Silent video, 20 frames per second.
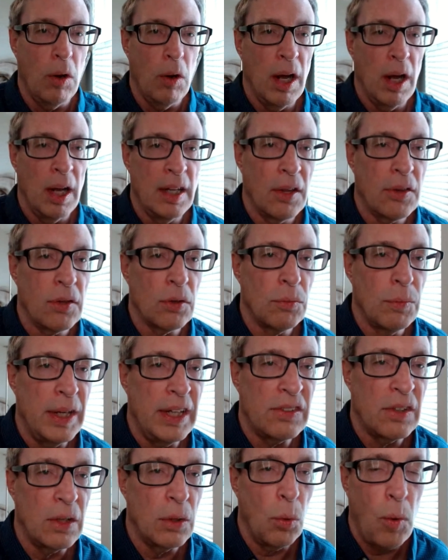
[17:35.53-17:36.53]
another
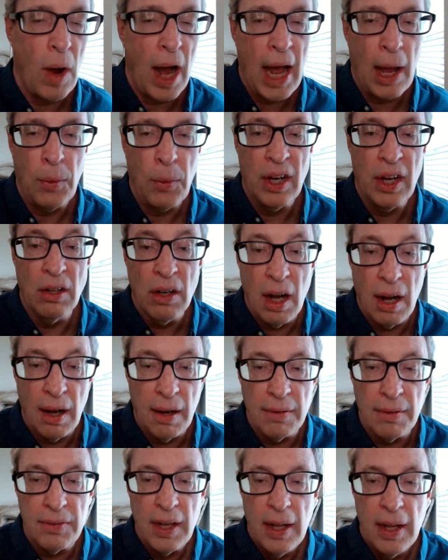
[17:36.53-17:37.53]
reason why we
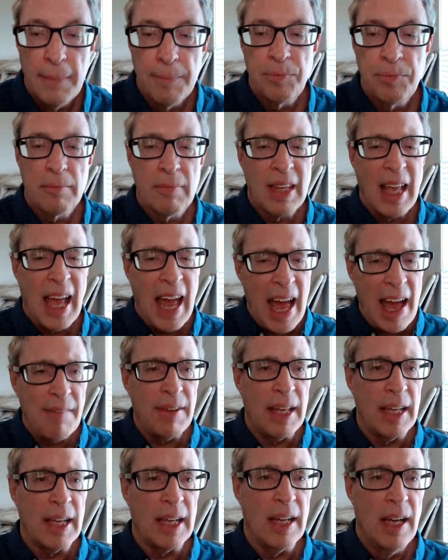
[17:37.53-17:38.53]
love
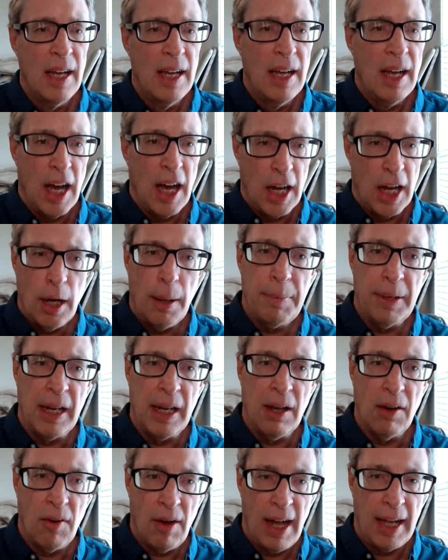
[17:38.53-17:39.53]
having a
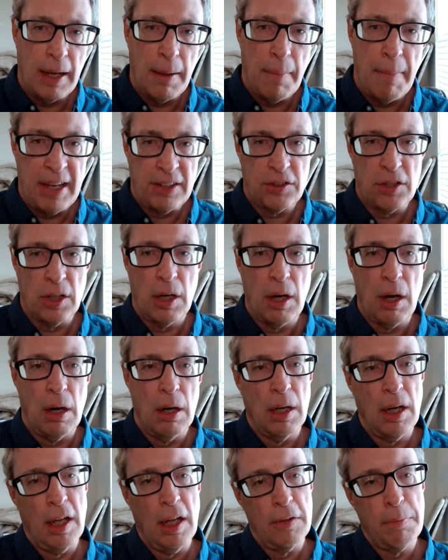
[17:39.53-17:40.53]
company like
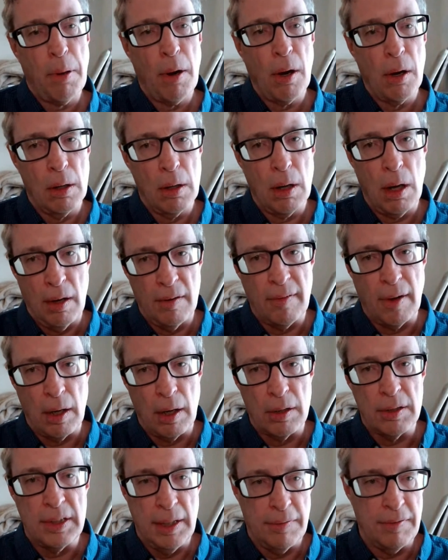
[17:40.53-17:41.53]
MasterCard as part of
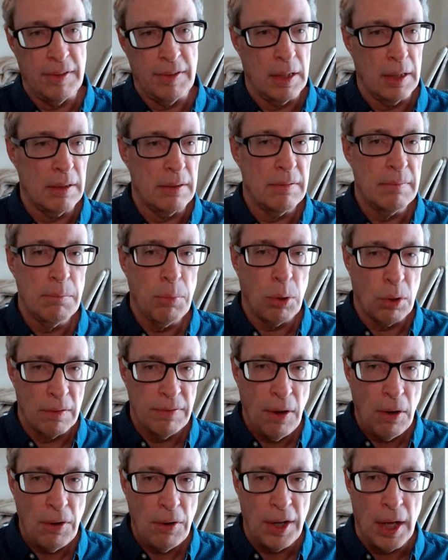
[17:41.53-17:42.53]
our dividend
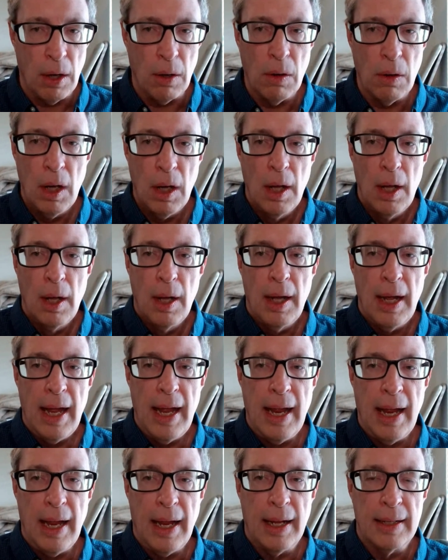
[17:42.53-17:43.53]
portfolio.
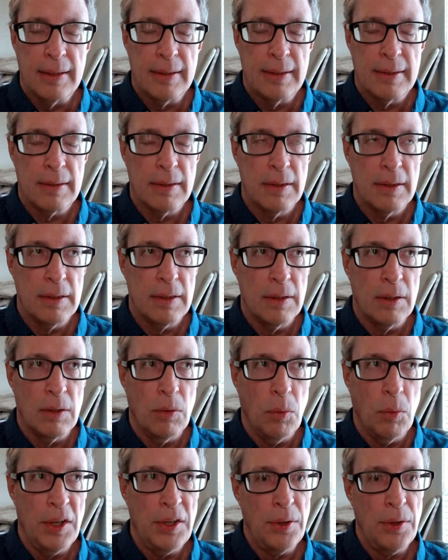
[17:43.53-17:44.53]
And
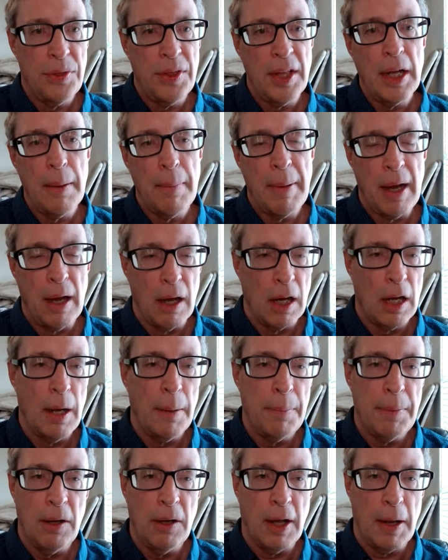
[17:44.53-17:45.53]
when you think about a
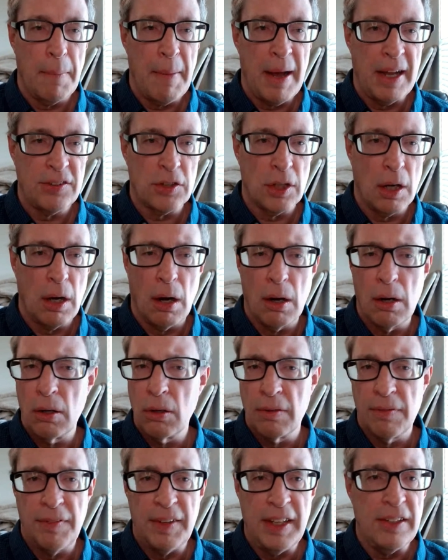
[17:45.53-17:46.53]
company like MasterCard
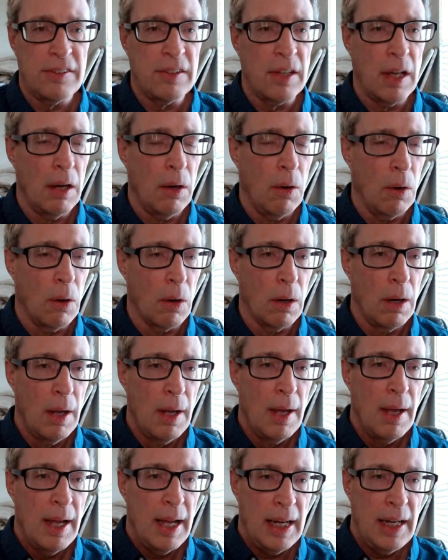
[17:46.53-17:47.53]
or Visa or
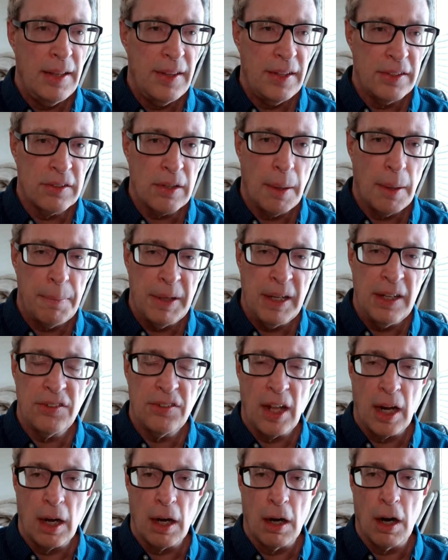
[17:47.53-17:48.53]
any of these companies
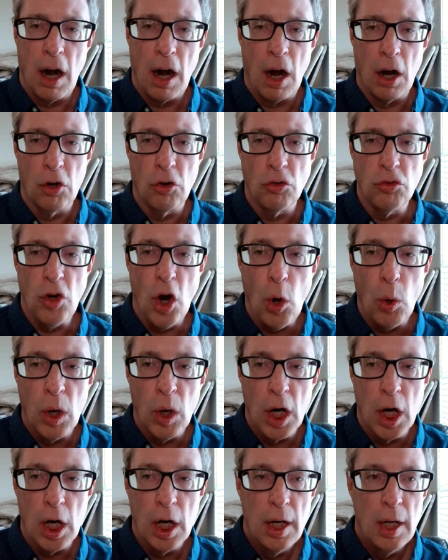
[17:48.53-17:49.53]
that are
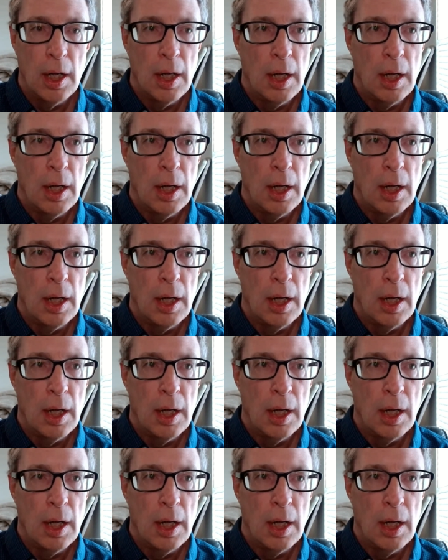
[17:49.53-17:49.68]
lower,